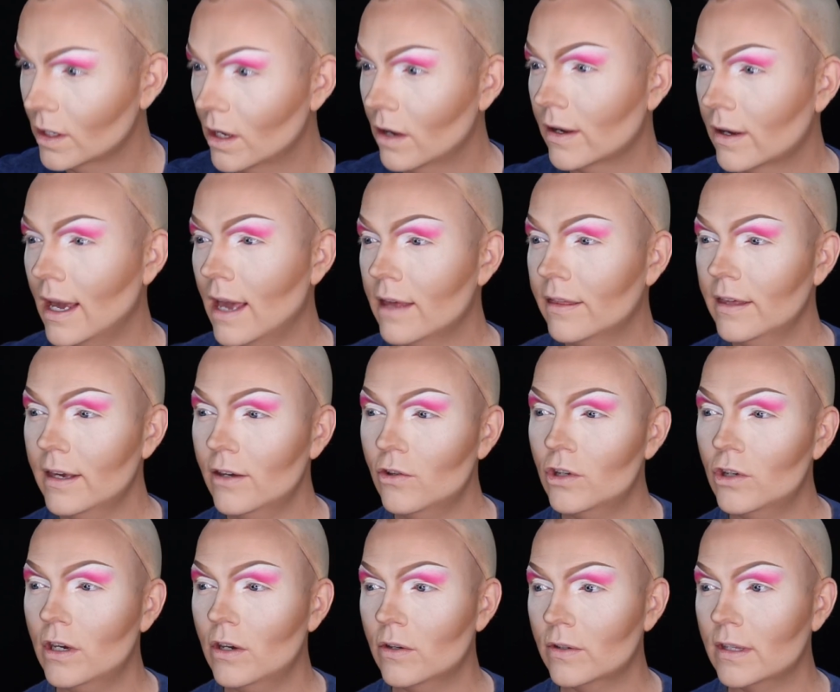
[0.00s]
Okay, I think
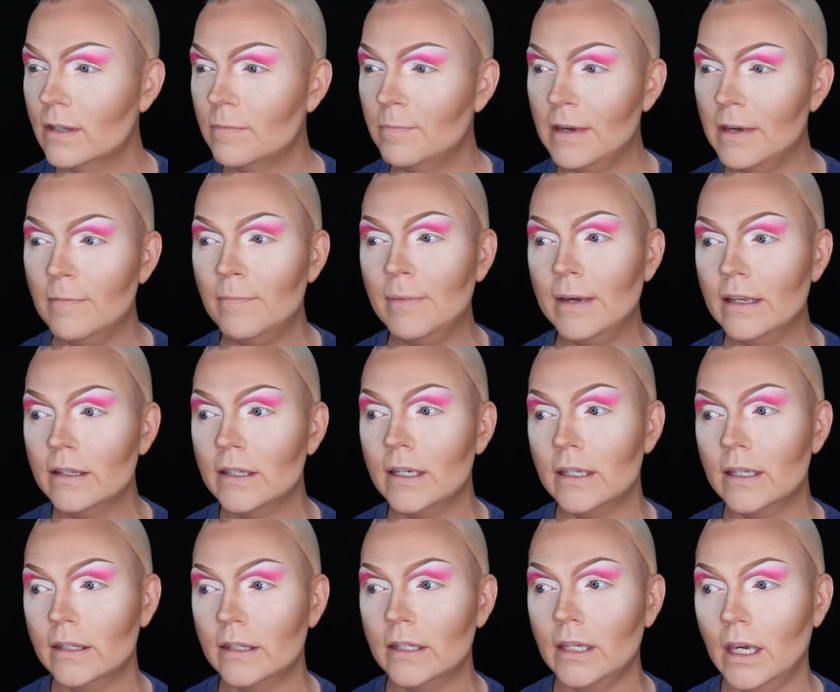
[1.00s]
she uses
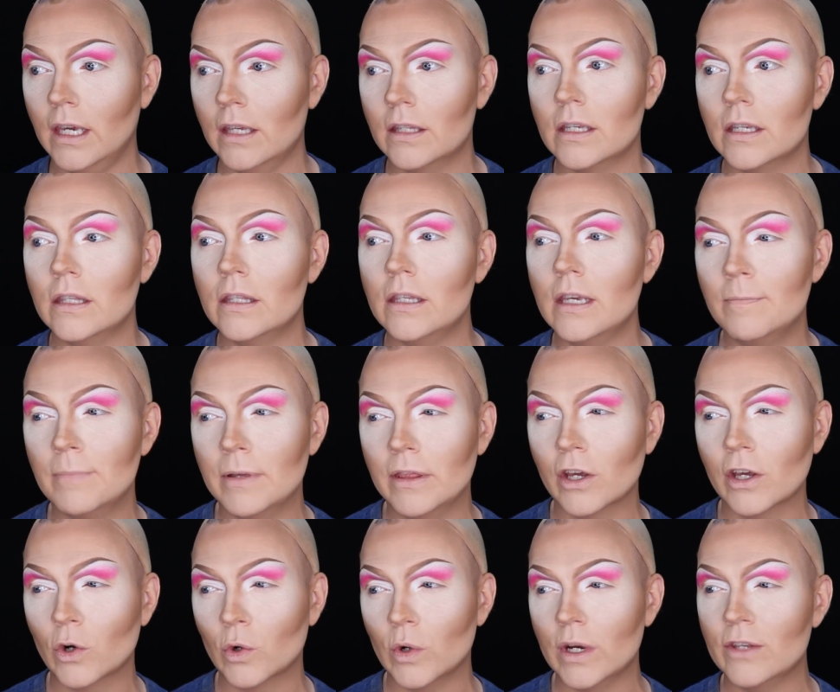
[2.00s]
BBDC to deepen
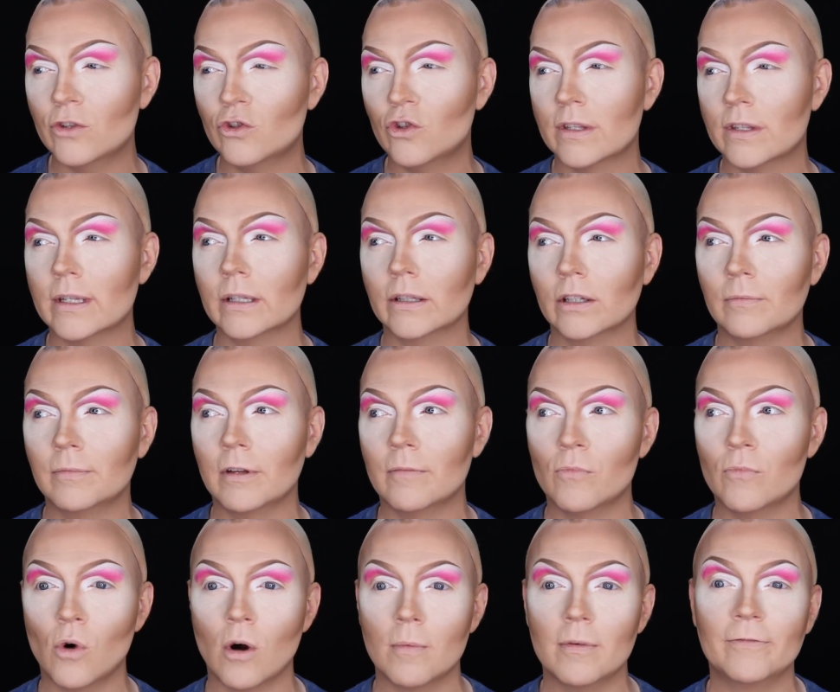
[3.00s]
the crease just a little bit
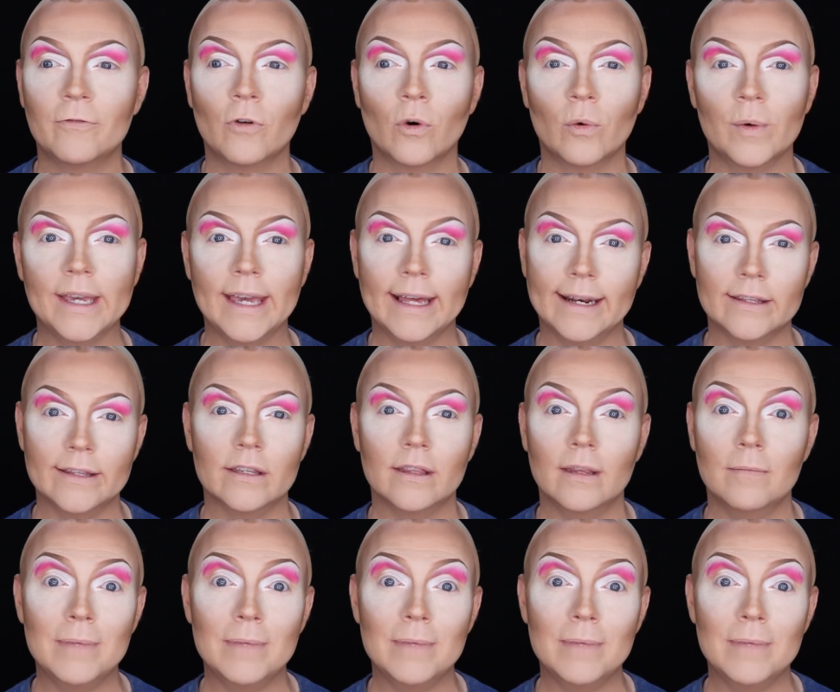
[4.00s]
more before we get into the